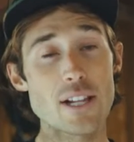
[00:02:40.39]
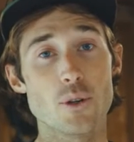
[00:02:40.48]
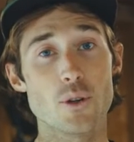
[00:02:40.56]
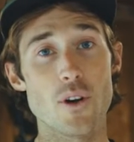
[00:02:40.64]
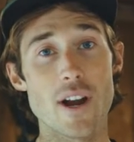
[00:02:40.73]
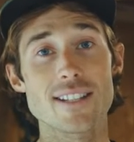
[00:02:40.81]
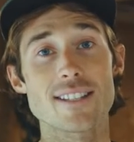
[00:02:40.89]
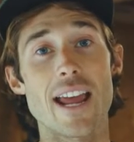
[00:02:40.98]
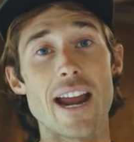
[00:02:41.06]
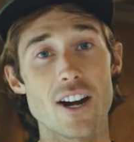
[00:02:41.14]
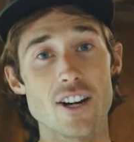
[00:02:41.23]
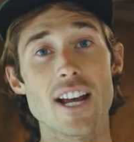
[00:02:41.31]
what creates the
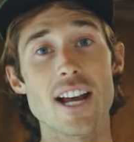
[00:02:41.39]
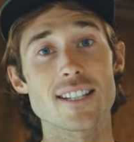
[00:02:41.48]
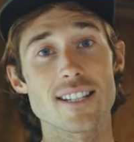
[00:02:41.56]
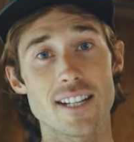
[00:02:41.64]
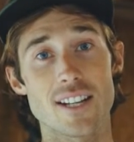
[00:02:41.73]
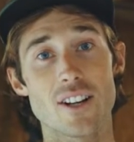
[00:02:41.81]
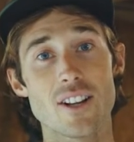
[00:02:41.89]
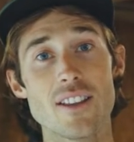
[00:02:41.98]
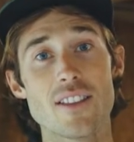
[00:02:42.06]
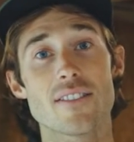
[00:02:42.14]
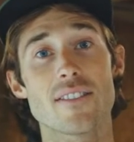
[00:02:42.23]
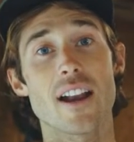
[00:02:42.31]
airtight seal
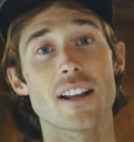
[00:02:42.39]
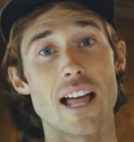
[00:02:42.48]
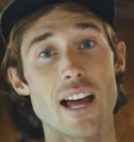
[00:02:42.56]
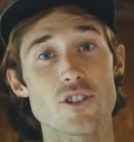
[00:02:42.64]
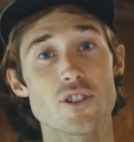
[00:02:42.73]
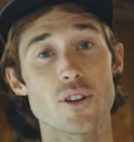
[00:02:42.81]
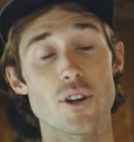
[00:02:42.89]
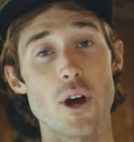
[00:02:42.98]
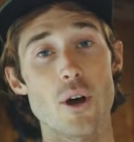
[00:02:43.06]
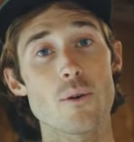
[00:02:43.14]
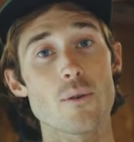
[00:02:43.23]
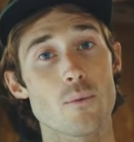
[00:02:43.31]
that allows you to
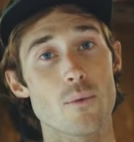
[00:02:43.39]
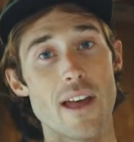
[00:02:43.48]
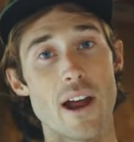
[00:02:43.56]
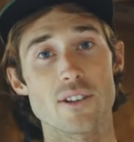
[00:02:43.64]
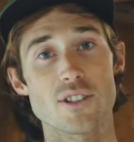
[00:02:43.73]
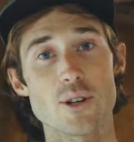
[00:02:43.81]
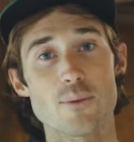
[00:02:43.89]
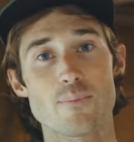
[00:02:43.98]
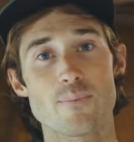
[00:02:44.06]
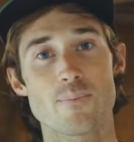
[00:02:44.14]
go without a tube.